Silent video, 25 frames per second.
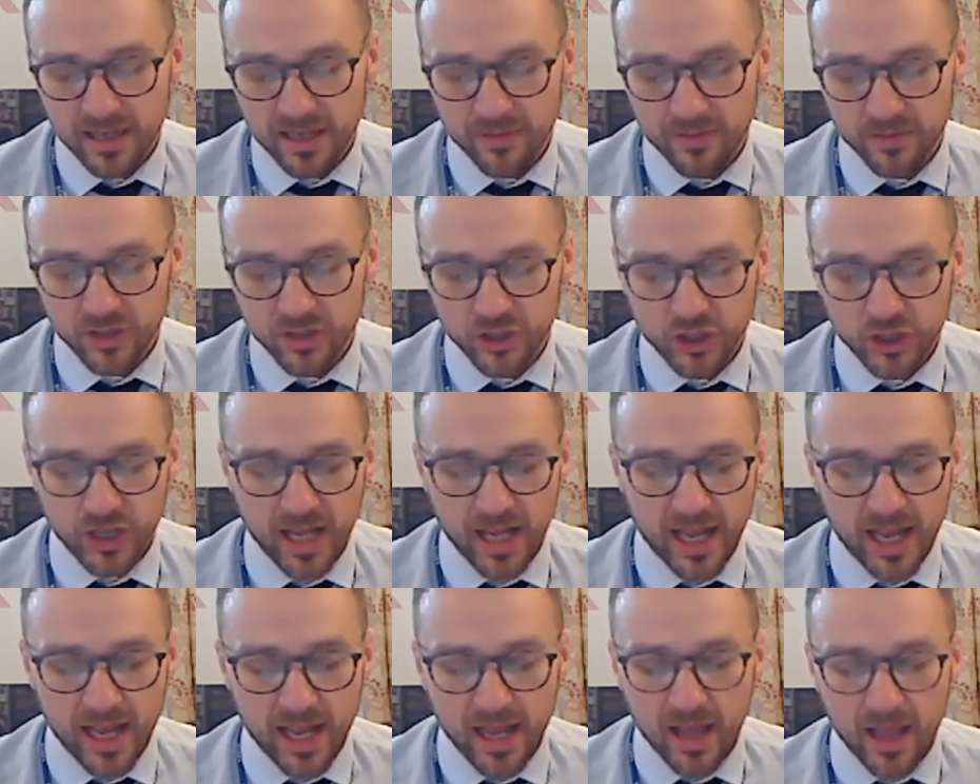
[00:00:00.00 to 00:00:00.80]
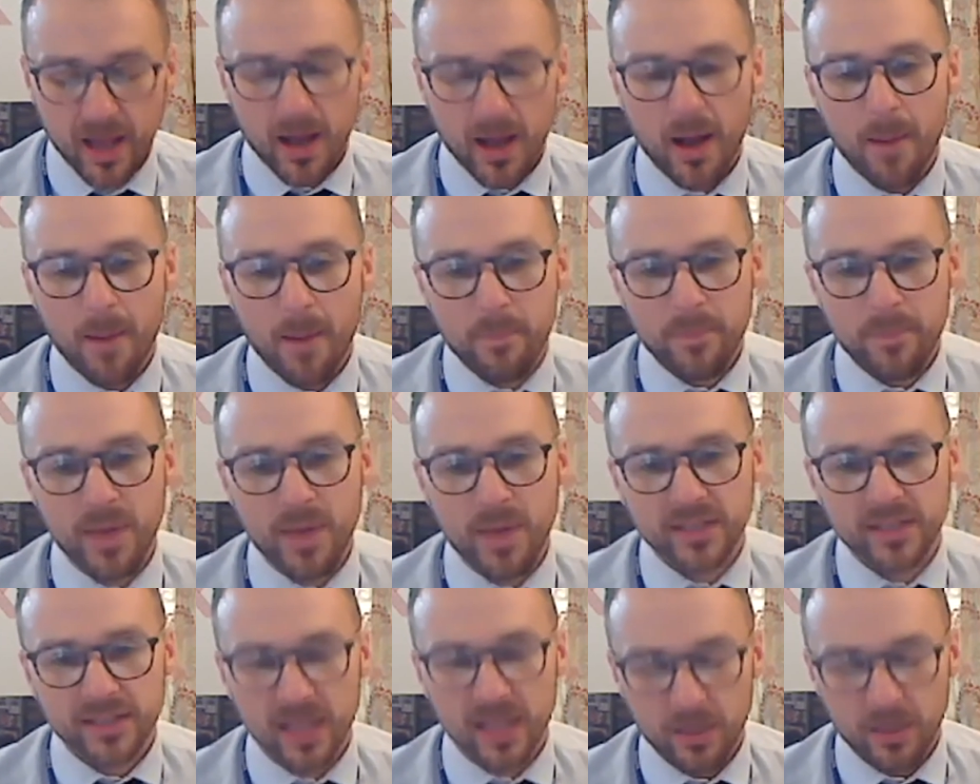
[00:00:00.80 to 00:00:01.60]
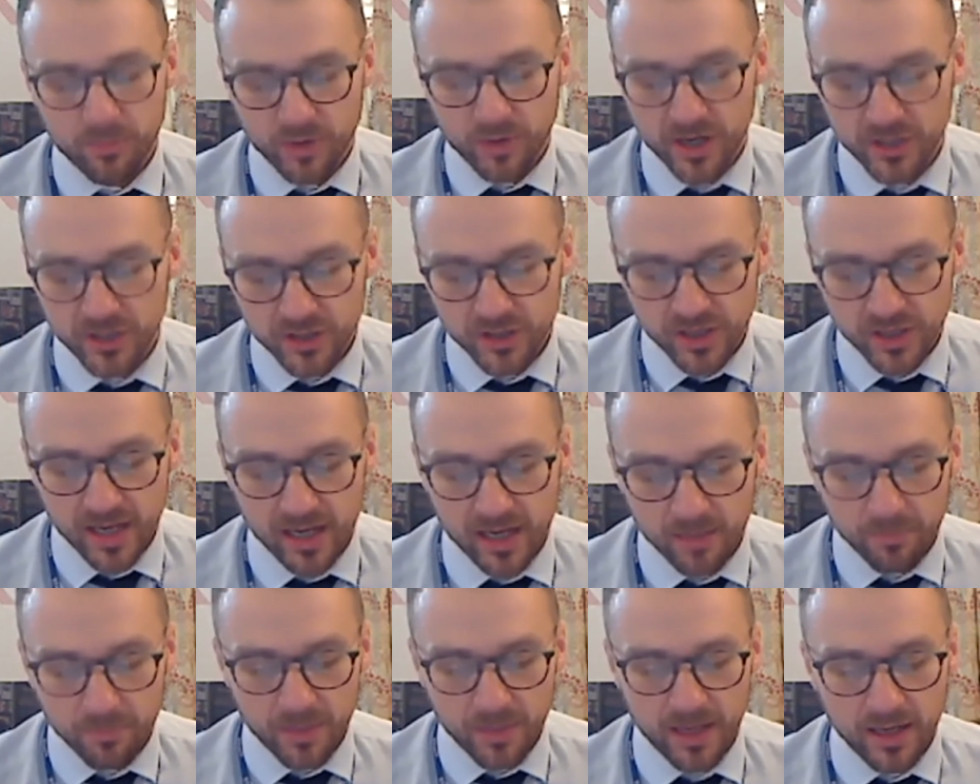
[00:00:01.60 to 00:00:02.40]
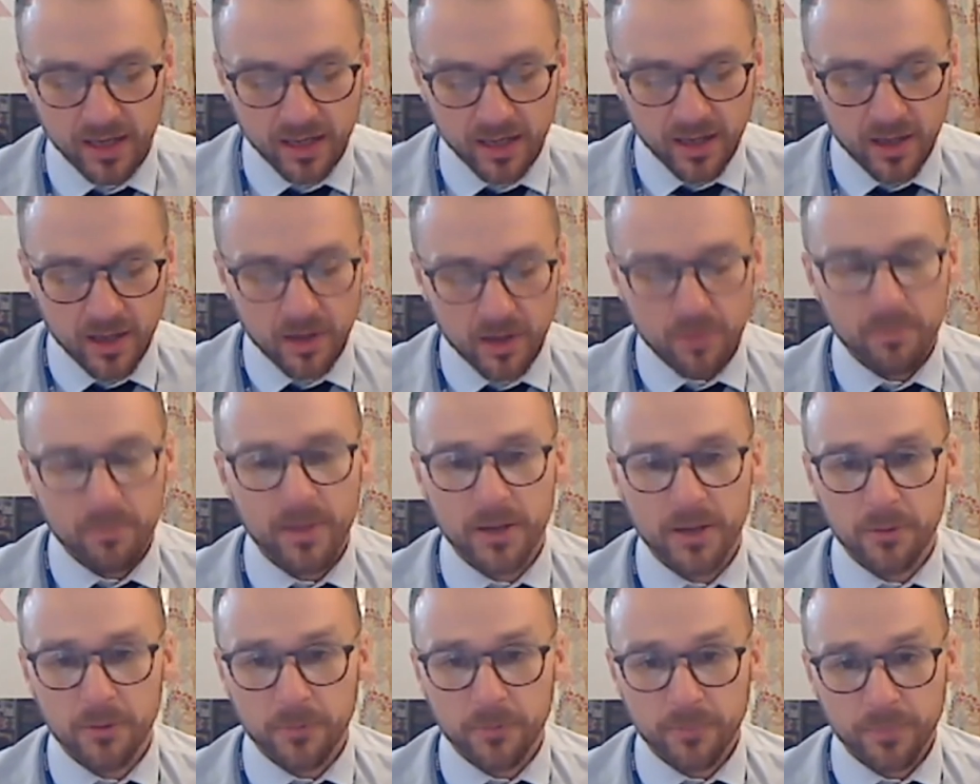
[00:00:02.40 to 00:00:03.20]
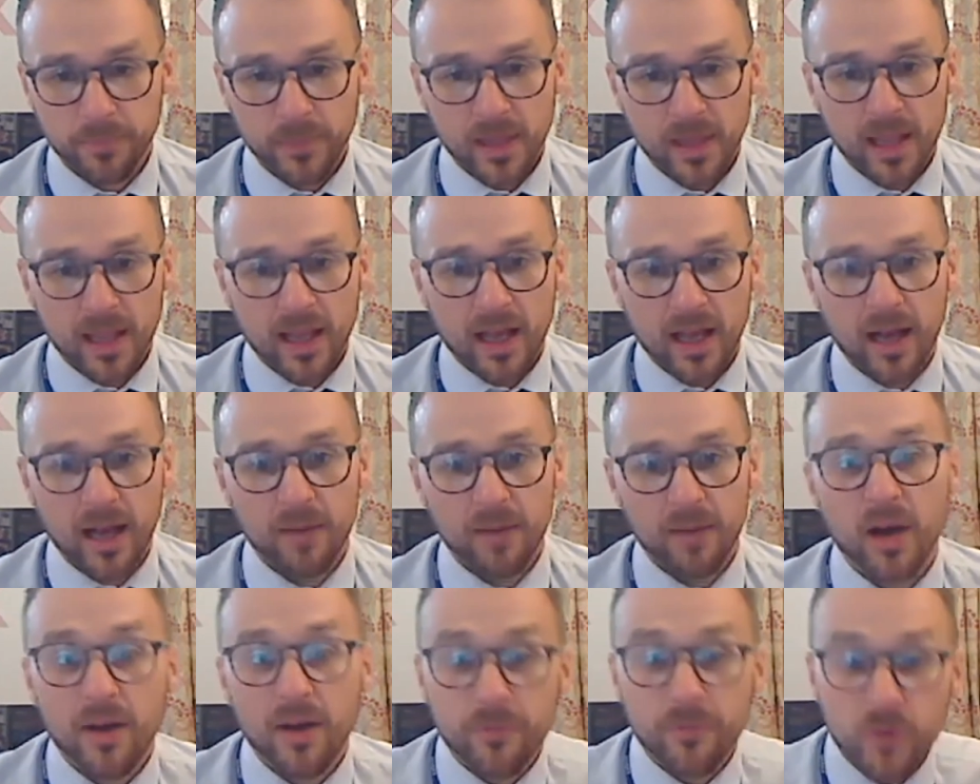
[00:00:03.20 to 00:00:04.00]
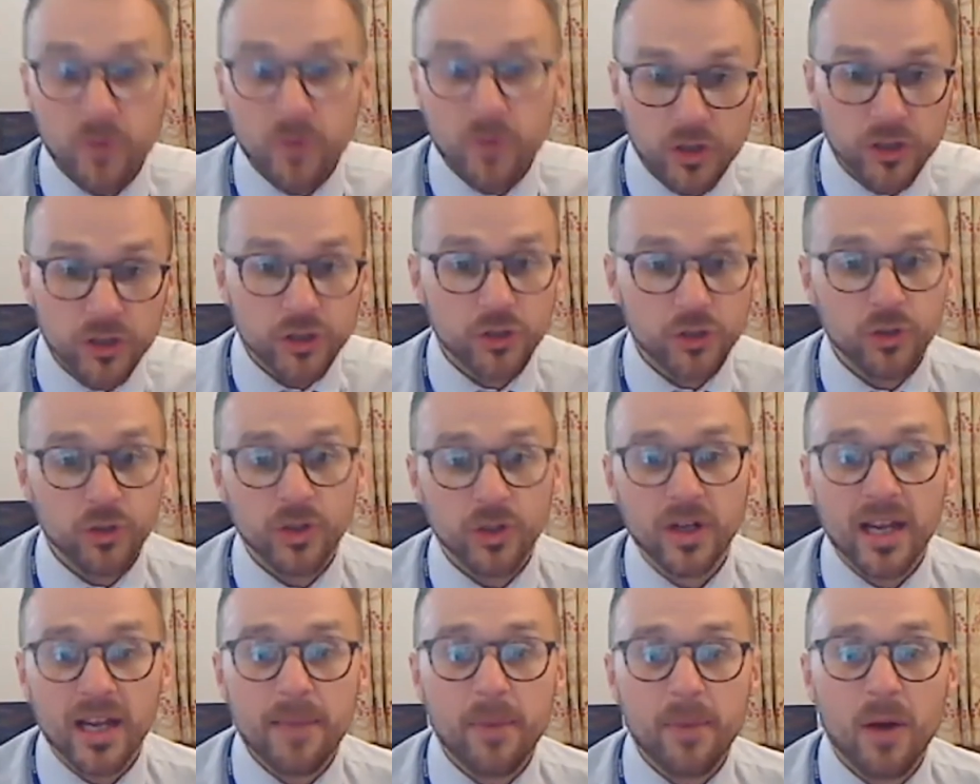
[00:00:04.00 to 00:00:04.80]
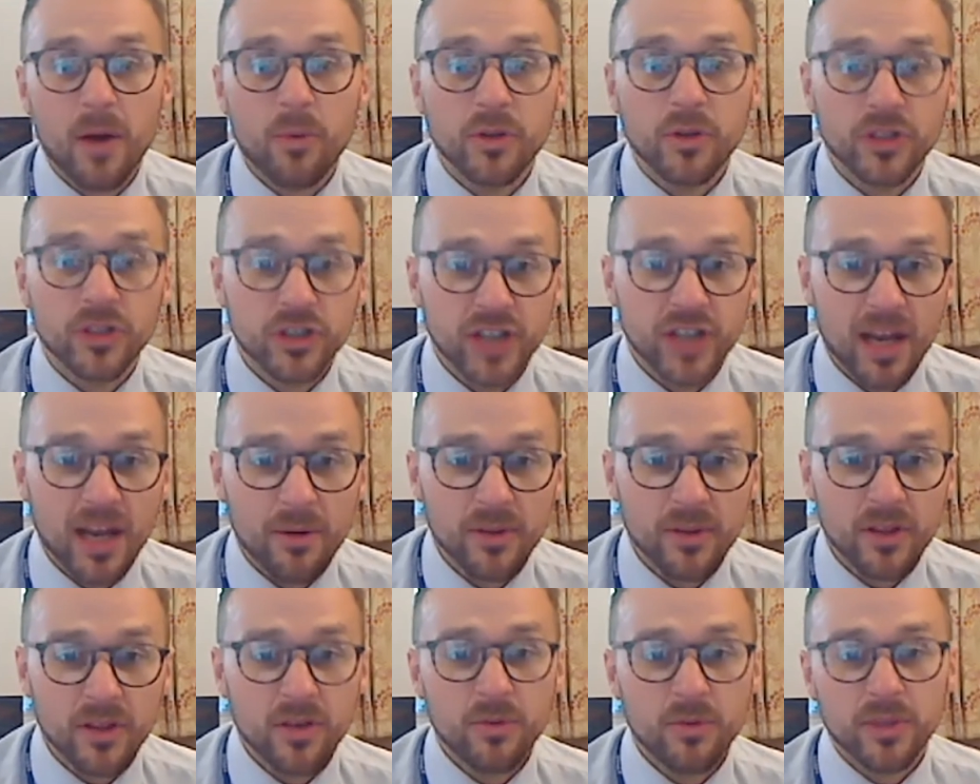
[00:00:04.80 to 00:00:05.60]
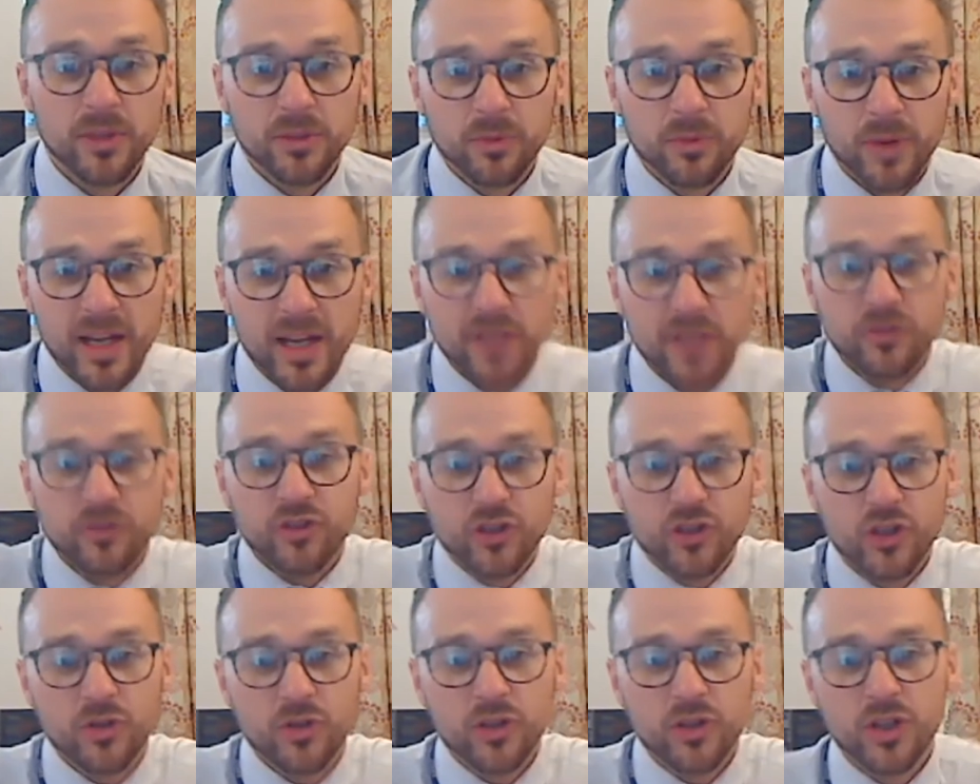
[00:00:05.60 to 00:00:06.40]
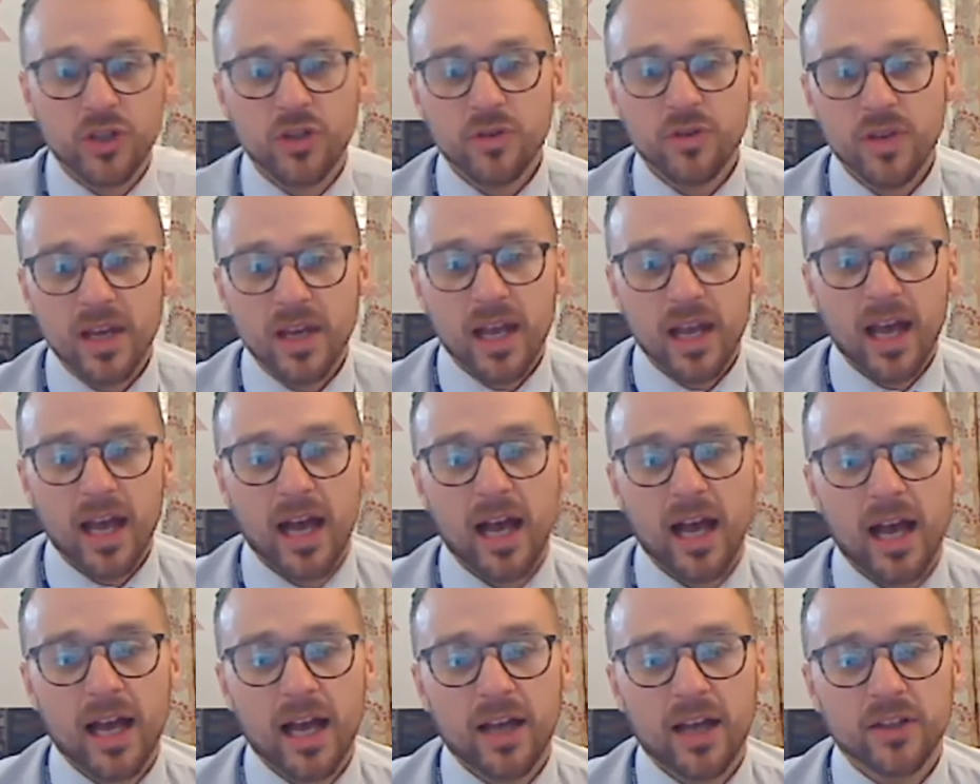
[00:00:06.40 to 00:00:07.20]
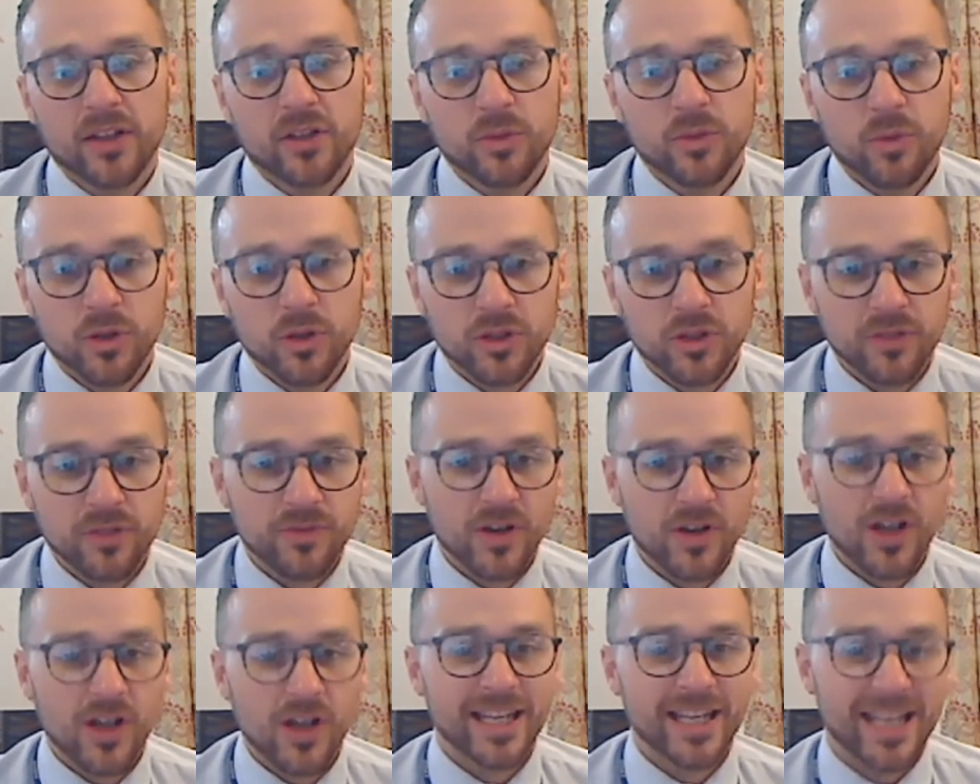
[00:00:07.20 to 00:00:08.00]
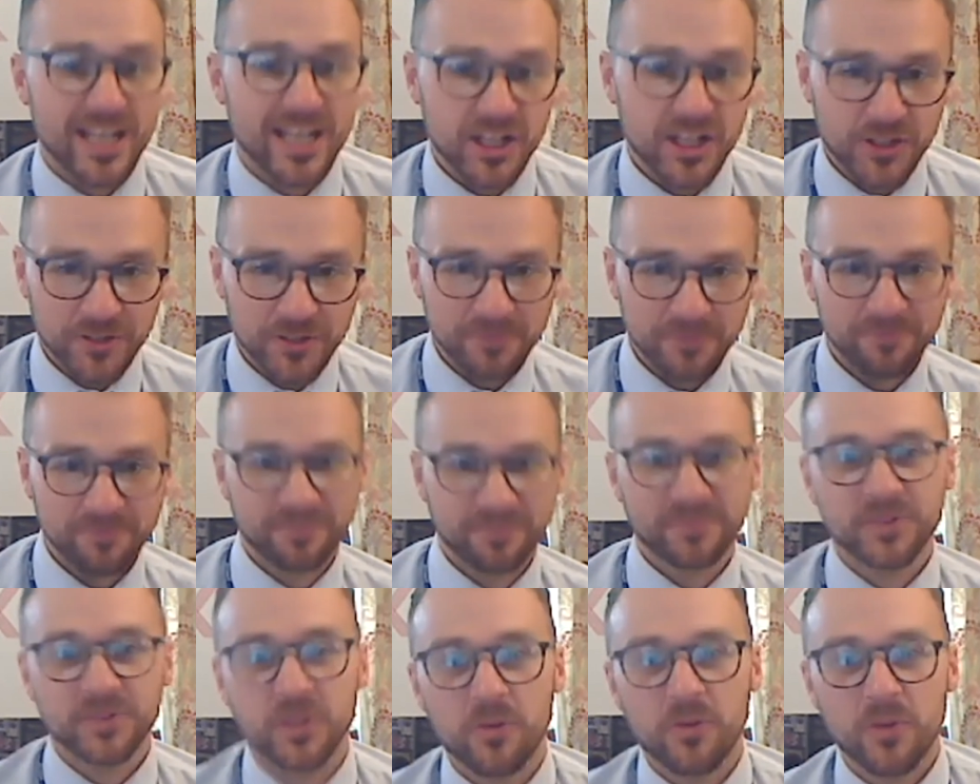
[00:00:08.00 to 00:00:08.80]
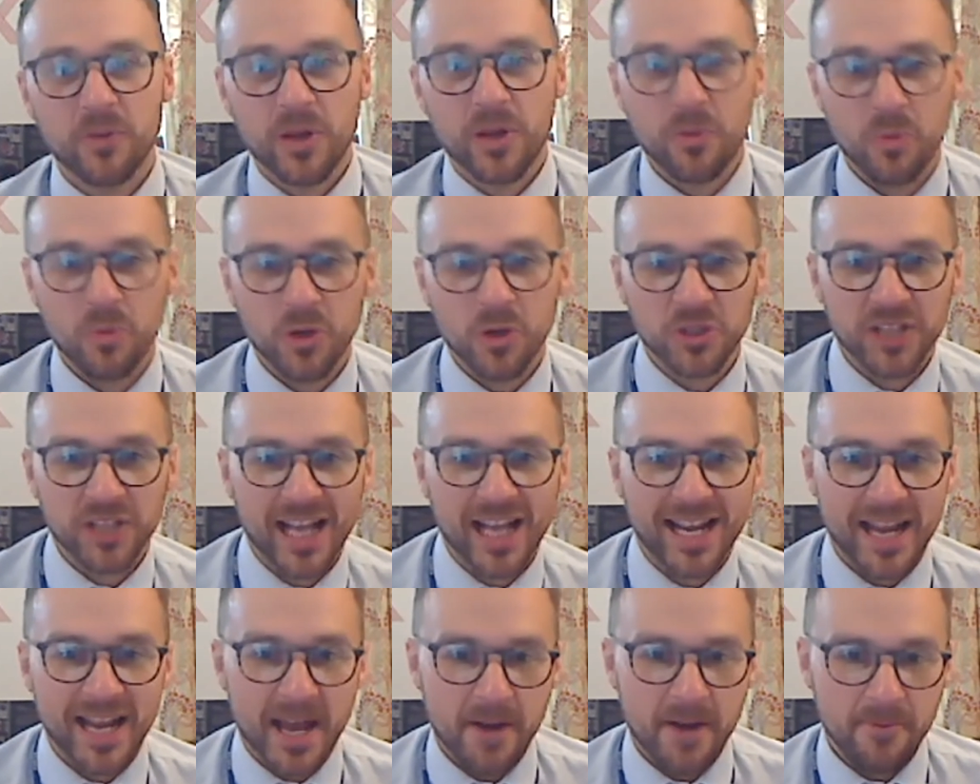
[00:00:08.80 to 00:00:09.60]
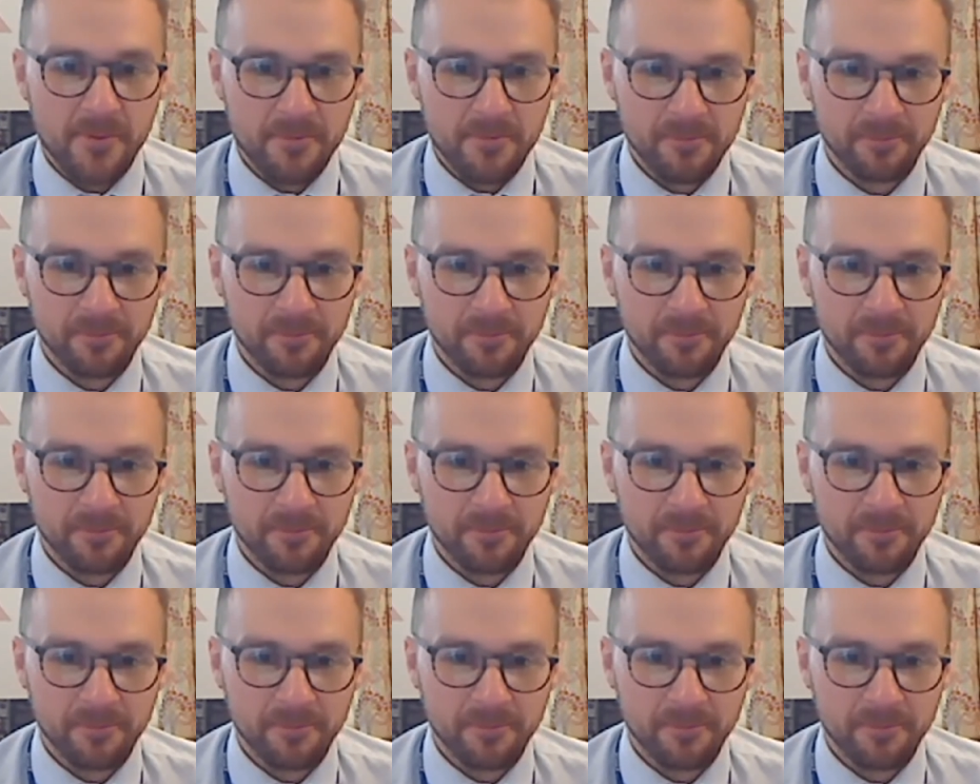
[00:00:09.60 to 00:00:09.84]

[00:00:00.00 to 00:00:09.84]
to share a big celebration and a big meal. I've got a short clip I want to share with you, which will introduce you to what Diwali is. So if we can watch that now.